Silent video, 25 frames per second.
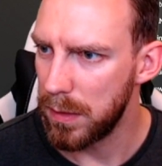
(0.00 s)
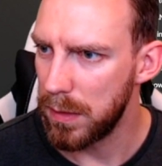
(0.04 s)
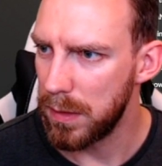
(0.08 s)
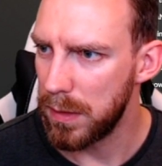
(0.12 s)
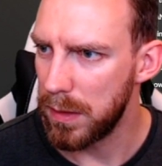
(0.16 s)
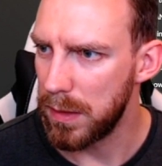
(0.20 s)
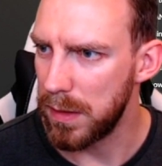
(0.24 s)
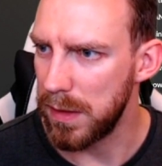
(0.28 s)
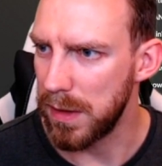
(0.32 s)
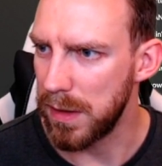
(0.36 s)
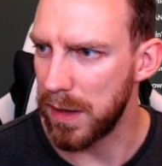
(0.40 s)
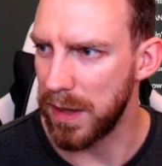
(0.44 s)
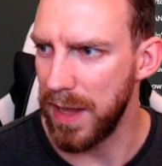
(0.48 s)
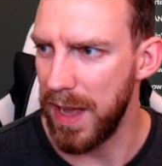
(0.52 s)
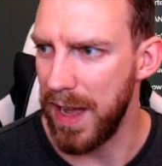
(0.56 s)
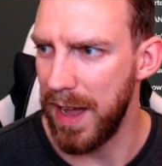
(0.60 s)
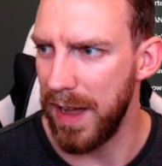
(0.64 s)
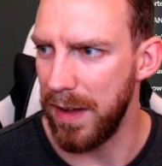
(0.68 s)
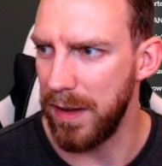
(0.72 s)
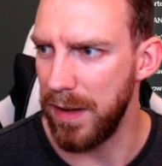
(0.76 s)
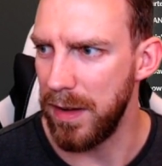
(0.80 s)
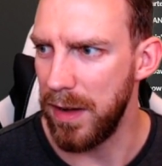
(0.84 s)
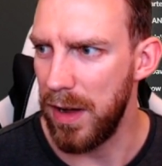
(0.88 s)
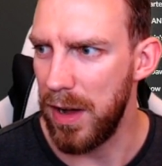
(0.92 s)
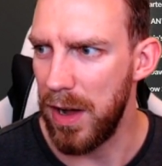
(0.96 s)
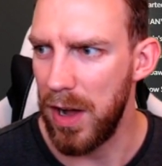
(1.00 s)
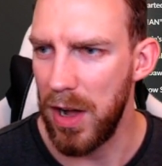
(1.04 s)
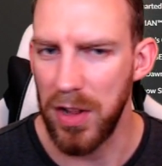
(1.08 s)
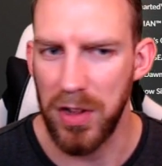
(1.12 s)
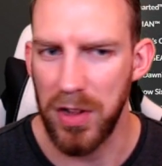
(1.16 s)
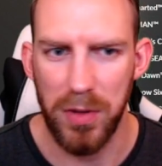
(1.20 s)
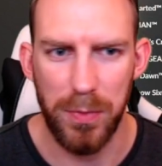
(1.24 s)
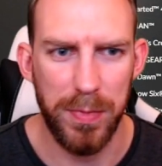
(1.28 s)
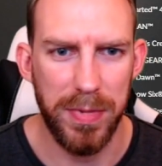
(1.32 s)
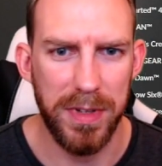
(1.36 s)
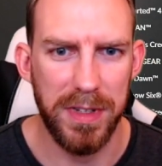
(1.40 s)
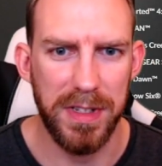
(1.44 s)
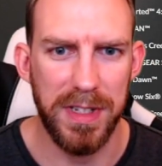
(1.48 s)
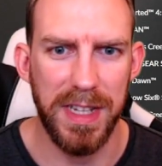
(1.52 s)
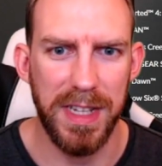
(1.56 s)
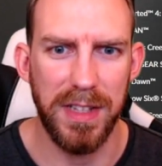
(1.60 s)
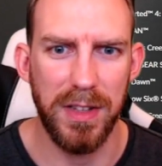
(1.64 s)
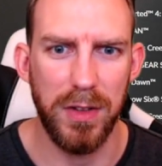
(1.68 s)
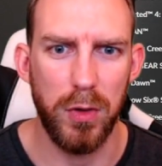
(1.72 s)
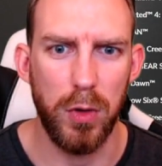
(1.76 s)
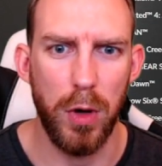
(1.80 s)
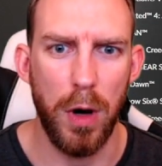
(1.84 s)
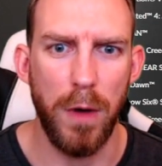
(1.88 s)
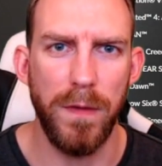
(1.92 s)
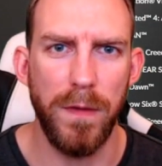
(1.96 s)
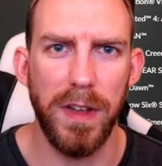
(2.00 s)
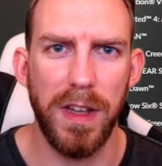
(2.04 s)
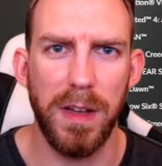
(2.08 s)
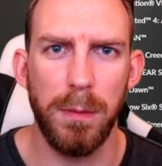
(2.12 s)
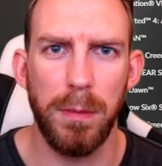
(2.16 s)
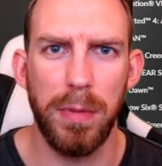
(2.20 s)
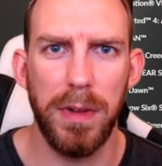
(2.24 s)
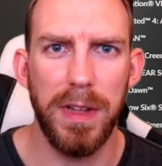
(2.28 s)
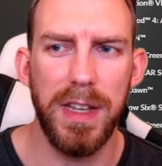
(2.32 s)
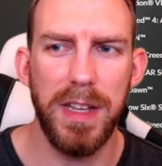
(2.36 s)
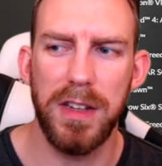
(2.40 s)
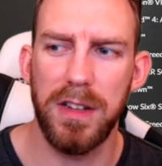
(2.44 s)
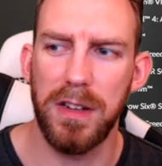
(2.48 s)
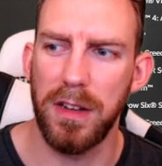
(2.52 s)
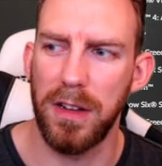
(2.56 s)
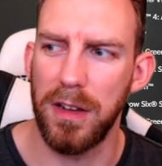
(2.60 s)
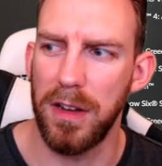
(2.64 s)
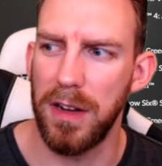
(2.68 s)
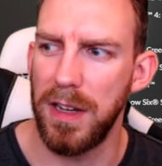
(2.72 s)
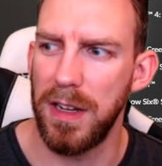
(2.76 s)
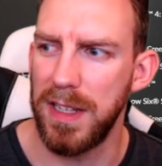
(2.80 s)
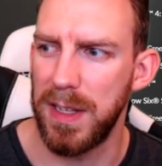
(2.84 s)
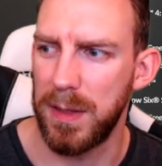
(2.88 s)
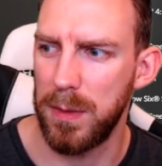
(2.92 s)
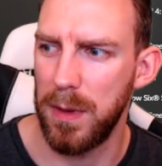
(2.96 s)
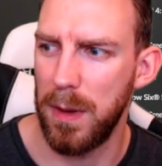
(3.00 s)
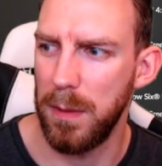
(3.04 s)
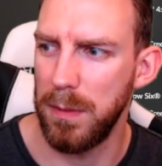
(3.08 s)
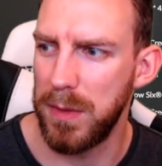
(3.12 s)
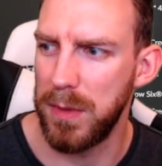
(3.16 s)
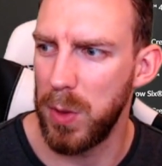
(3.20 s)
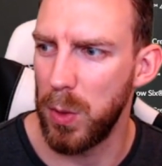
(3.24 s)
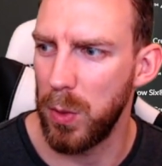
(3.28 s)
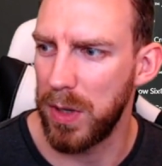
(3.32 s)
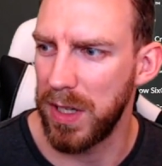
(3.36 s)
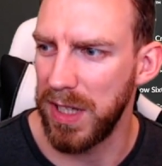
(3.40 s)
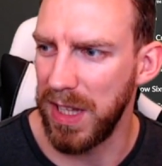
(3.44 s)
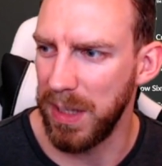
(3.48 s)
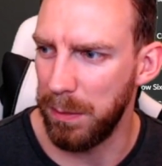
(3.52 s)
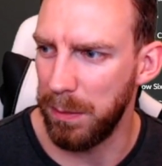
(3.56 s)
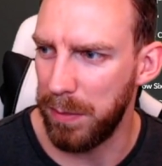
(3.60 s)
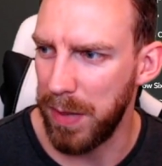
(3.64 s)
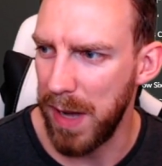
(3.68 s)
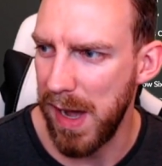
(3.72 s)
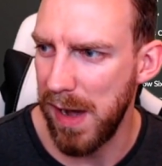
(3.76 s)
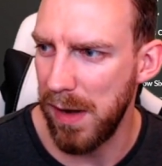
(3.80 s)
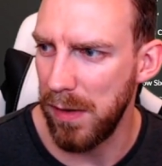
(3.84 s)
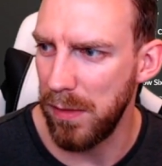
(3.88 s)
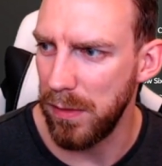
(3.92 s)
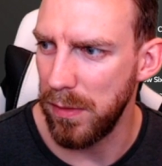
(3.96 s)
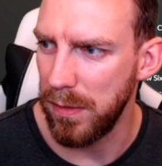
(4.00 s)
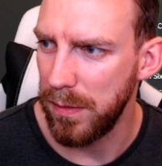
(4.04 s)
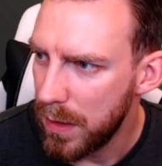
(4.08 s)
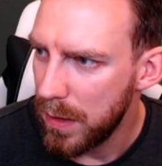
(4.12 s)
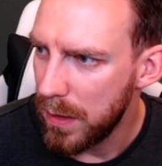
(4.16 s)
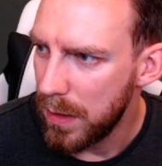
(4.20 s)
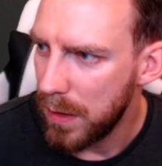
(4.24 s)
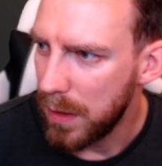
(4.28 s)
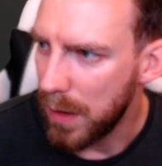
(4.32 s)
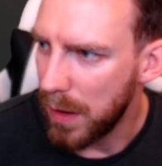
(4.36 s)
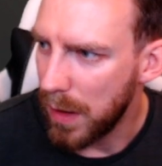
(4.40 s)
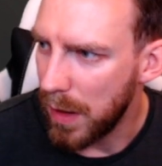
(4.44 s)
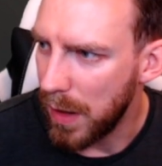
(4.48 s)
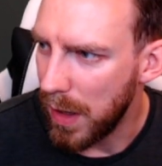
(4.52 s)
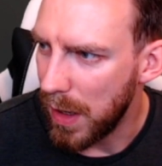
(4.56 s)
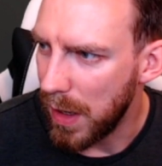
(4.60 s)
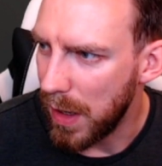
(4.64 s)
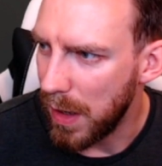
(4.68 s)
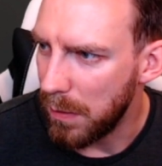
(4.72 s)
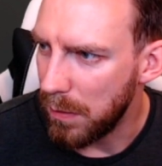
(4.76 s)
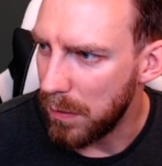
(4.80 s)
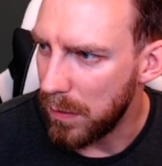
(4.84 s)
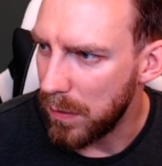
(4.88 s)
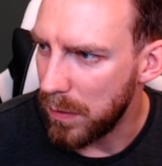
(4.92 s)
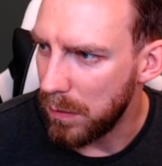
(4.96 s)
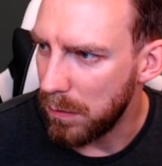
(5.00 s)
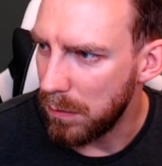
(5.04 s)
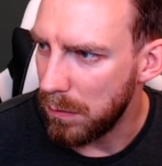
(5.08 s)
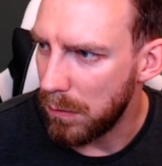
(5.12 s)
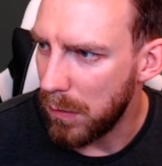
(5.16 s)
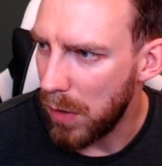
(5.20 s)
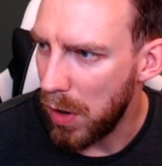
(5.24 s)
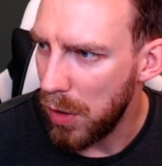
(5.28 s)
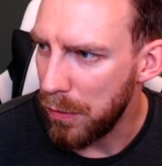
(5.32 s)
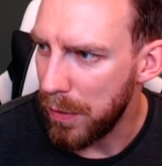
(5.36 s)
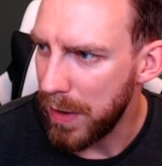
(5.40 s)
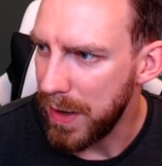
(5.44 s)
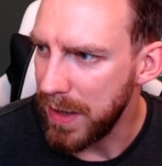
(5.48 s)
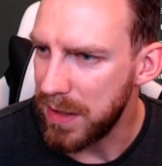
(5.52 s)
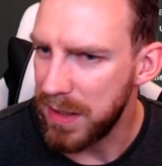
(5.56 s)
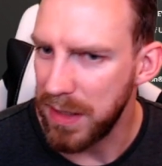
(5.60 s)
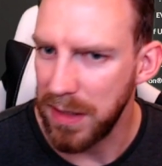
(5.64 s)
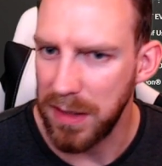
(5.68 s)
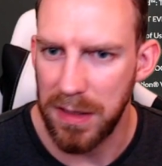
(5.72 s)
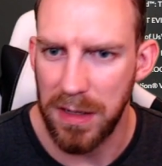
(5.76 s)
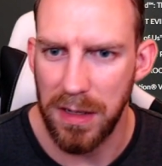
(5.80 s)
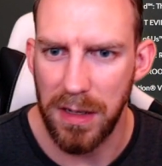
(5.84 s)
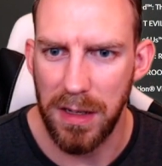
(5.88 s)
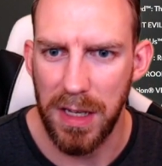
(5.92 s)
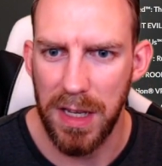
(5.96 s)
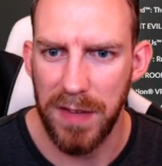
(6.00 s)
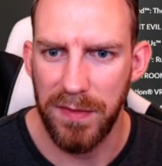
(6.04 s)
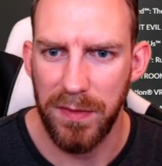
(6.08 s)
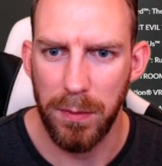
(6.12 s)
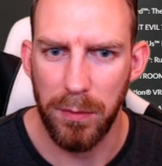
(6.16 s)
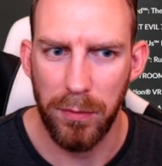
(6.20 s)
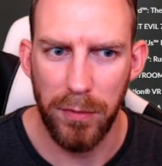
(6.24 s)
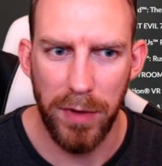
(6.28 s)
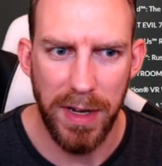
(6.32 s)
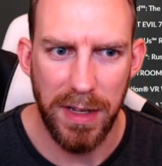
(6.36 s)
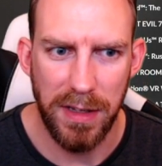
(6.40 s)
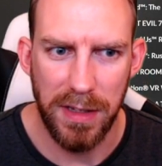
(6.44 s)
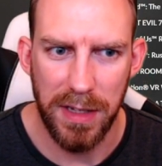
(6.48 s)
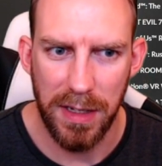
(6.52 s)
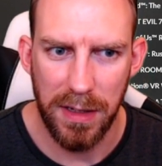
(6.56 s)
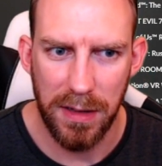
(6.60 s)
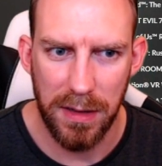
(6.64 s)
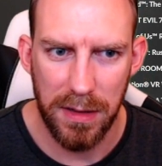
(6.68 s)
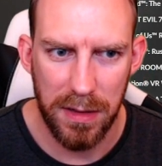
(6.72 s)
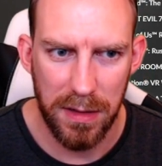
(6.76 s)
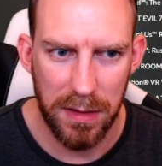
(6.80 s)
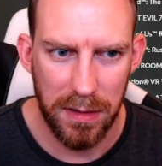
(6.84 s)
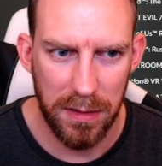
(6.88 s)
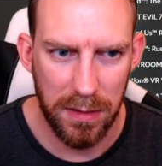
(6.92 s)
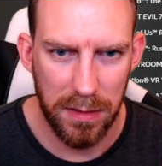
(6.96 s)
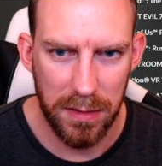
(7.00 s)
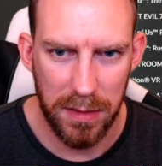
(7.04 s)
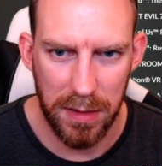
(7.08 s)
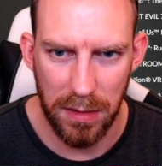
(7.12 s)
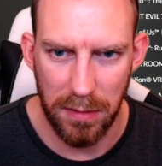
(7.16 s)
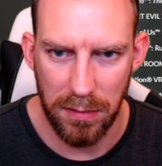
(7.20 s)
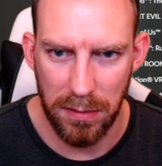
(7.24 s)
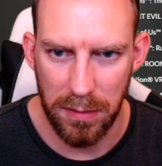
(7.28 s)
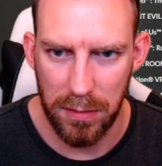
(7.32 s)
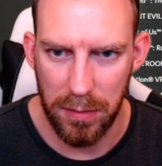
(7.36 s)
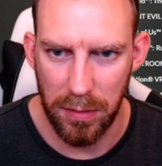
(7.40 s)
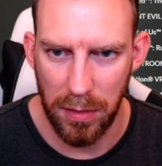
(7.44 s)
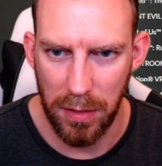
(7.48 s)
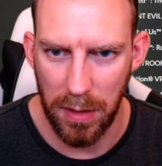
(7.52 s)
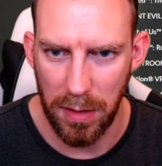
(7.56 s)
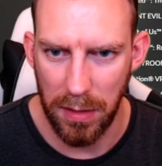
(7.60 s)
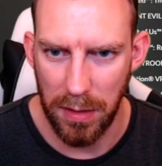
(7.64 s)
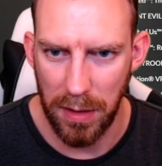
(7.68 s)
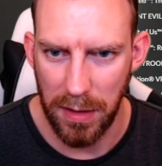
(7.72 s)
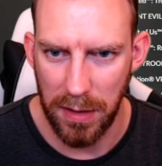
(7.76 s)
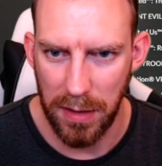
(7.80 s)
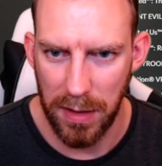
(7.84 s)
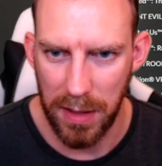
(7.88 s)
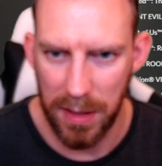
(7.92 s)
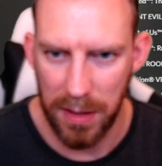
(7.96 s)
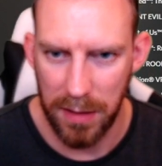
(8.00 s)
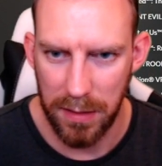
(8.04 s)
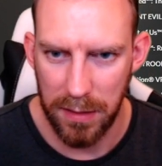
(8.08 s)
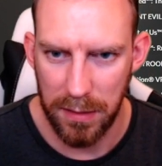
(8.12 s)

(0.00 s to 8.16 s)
Look at that. 100% trophy completion, guys. That's what I'm talking about. My ratings, so you can give them ratings. So I like that.